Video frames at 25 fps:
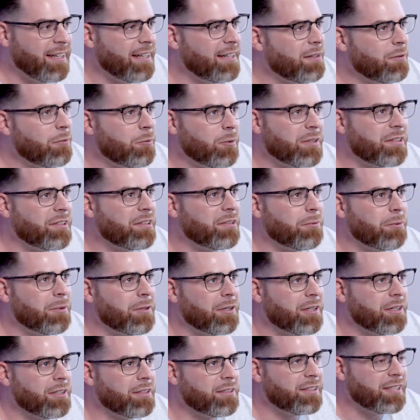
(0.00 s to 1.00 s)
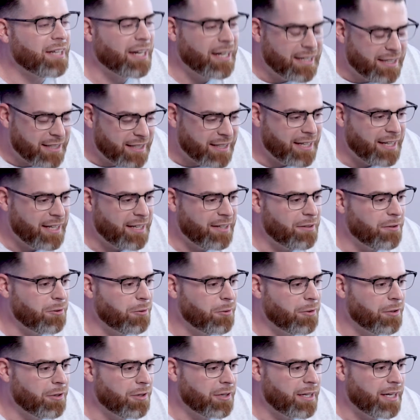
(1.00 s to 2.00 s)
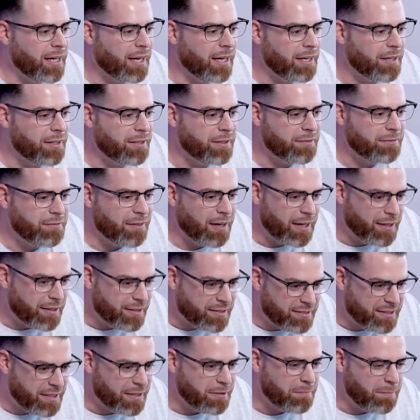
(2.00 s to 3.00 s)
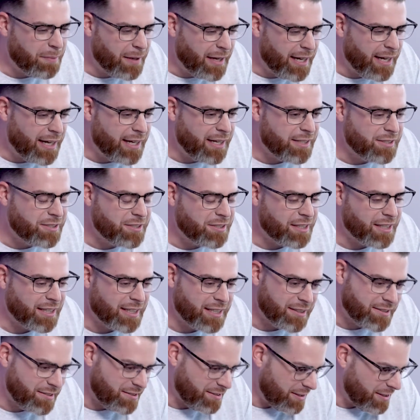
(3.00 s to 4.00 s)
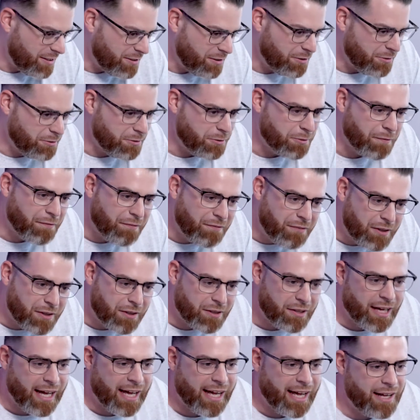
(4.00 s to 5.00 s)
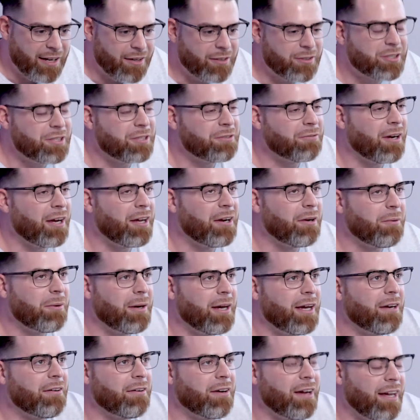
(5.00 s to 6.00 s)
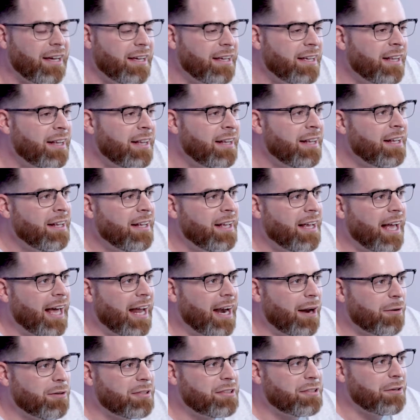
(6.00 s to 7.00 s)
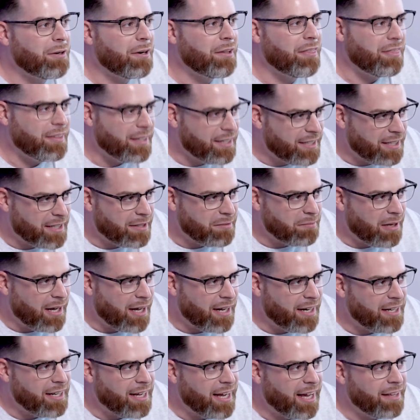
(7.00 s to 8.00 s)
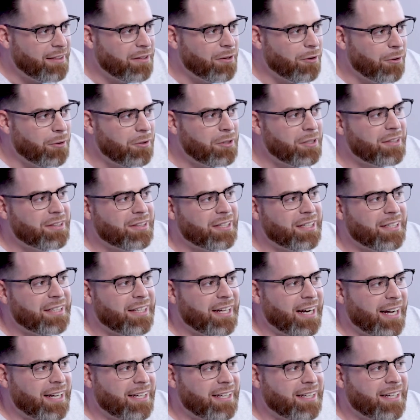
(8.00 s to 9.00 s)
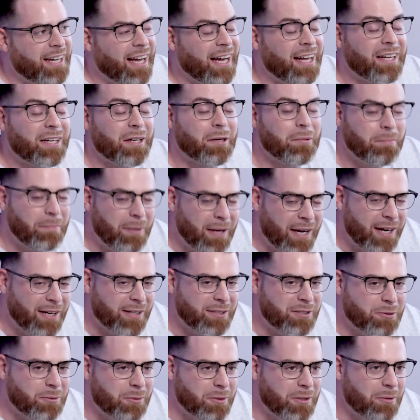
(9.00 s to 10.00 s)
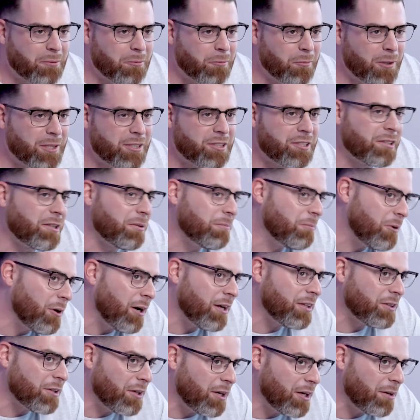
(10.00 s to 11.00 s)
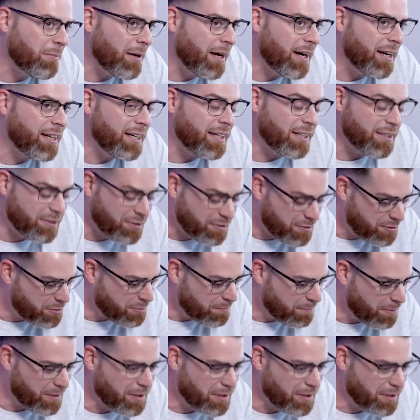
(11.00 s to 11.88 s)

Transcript: what's the word, tight knit or kind of on the same page. Like it's, you feel that energy right away, right? And I was sort of thinking about it, and the only thing that I could kind of compare to it, which the more I thought about it, it's super